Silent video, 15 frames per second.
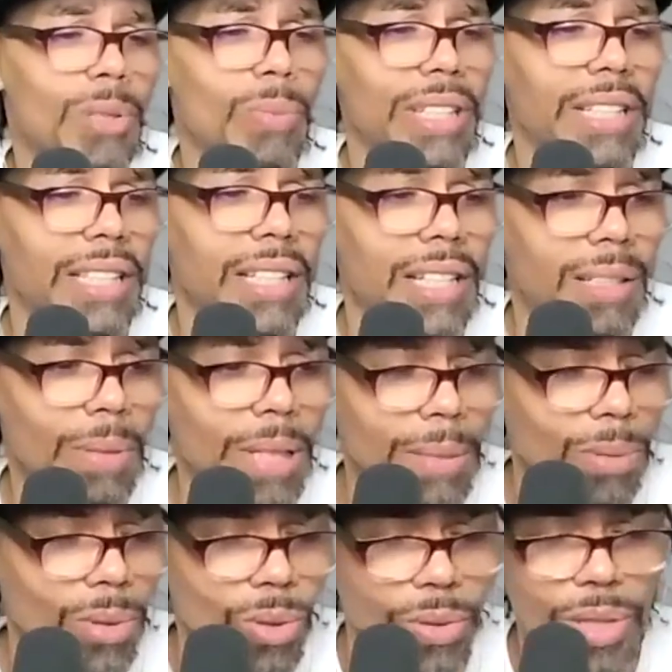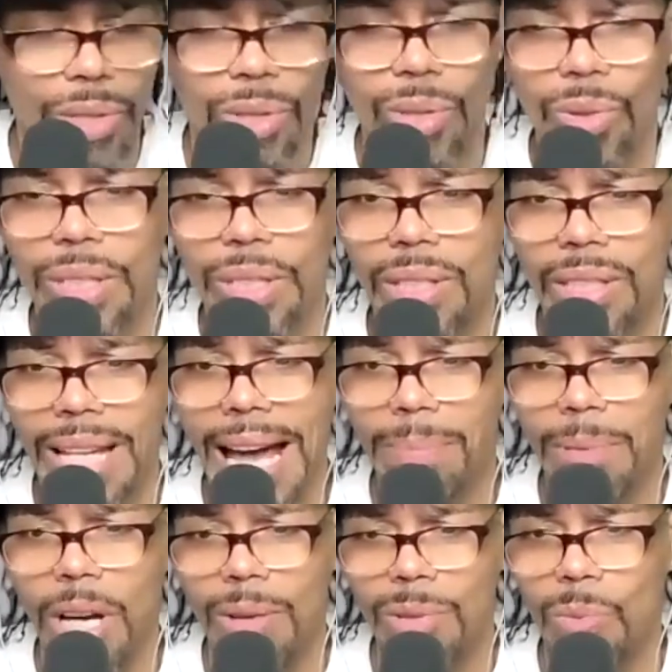when the young people, the students'
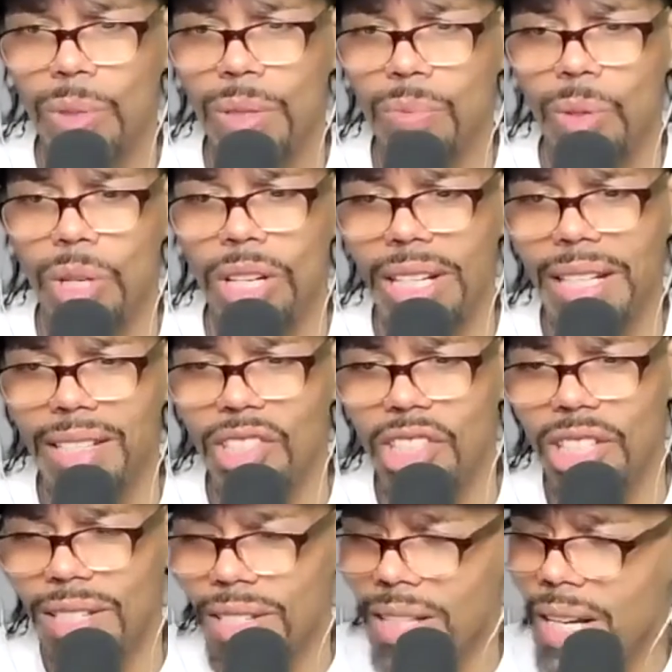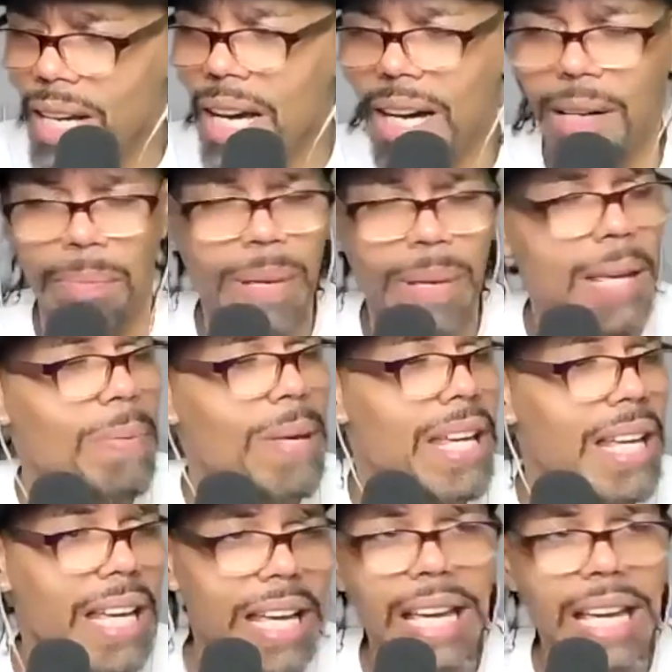laptops weren't working, just
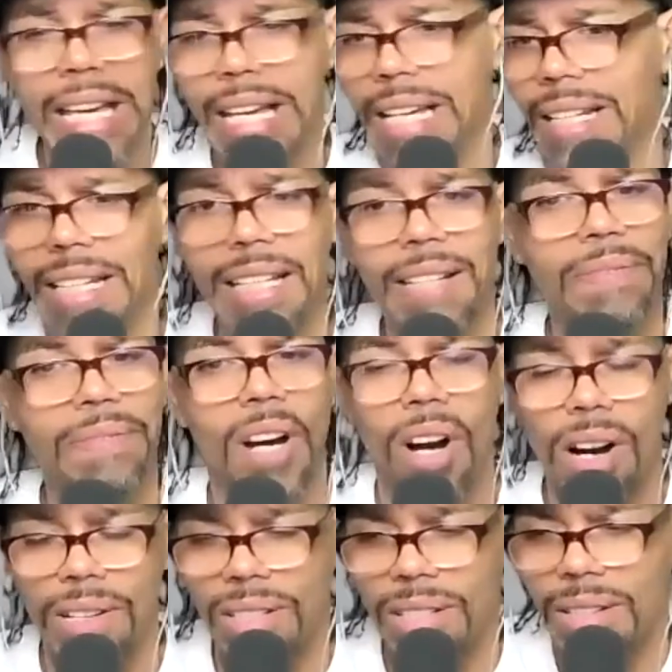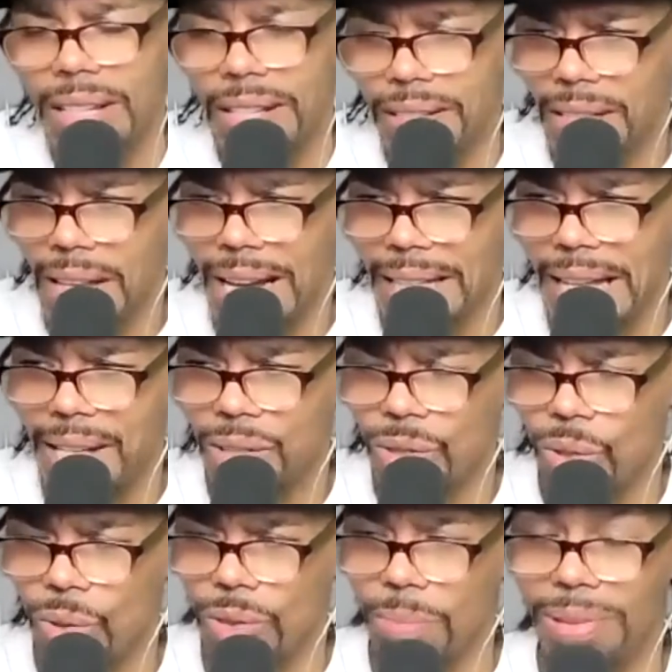PPE and gift cards and things like that.
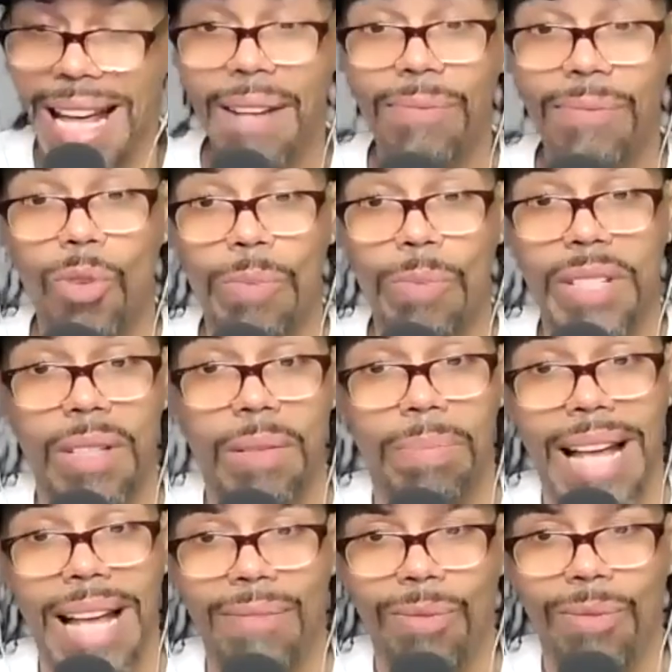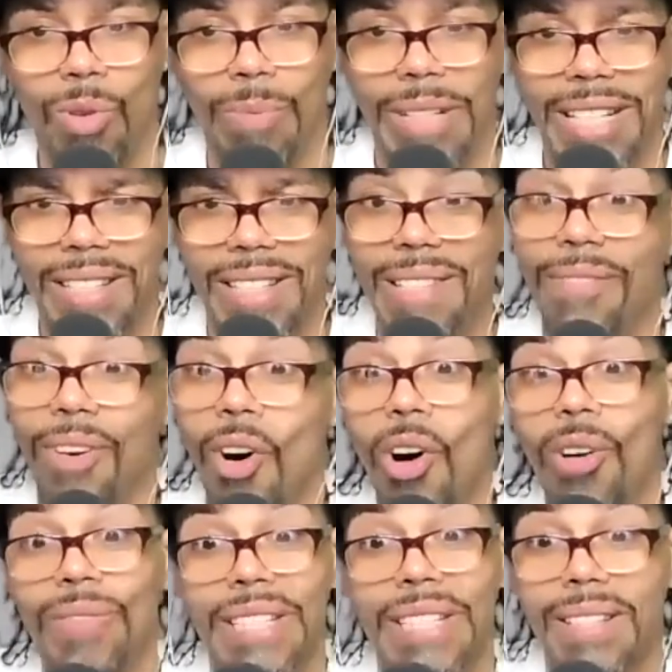So the platform is the platform, and it's
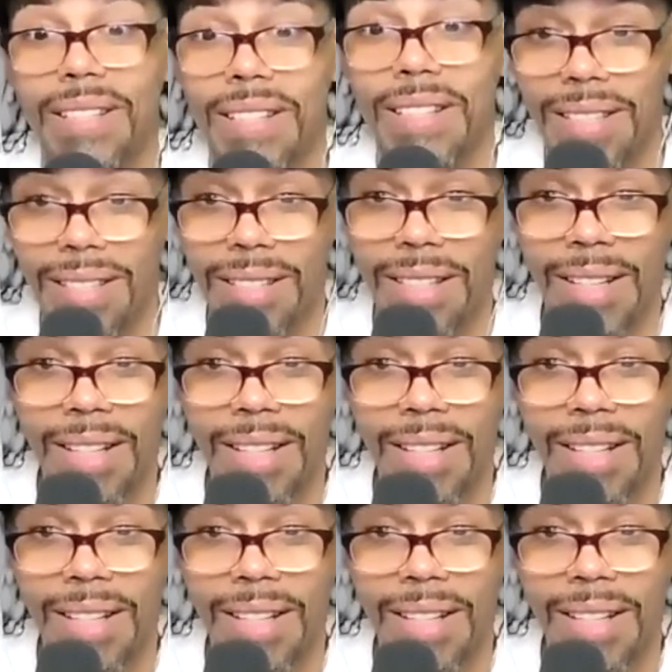evolved into this